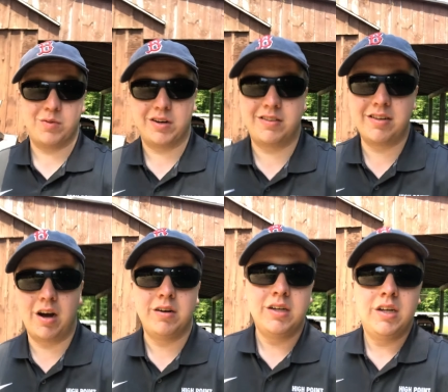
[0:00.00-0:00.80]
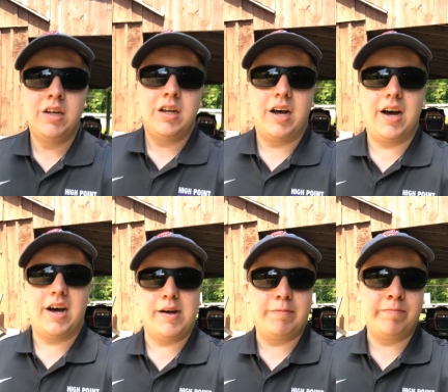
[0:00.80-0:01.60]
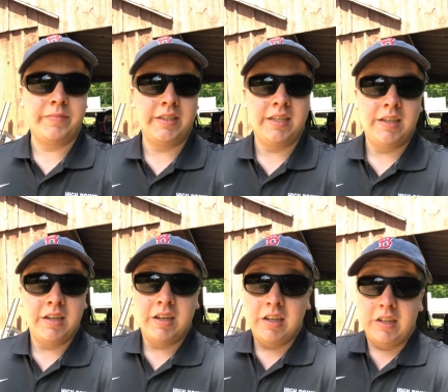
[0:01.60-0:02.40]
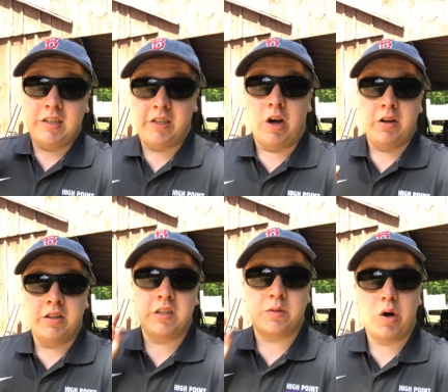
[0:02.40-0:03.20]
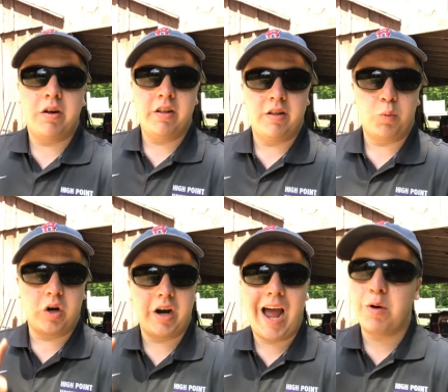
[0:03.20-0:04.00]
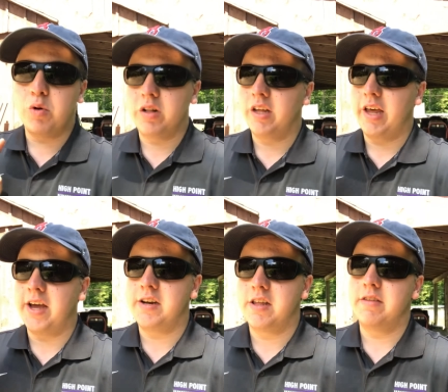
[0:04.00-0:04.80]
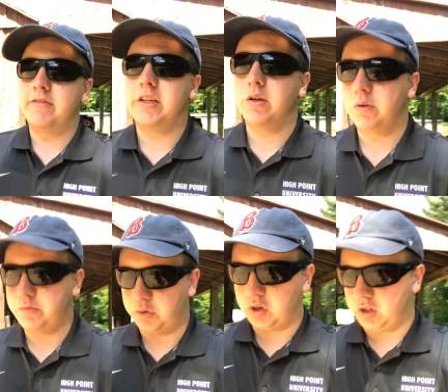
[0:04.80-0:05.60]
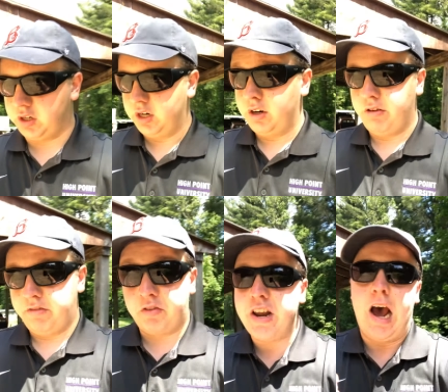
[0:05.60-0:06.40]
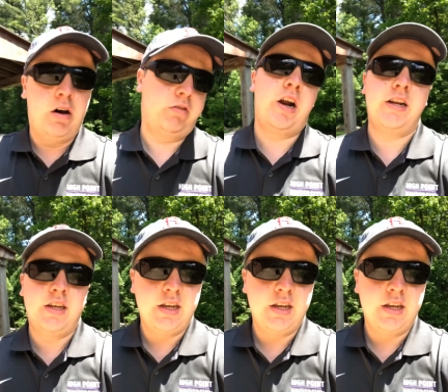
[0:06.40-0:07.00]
one. So, um, so this is well where I will end the video for for now, right?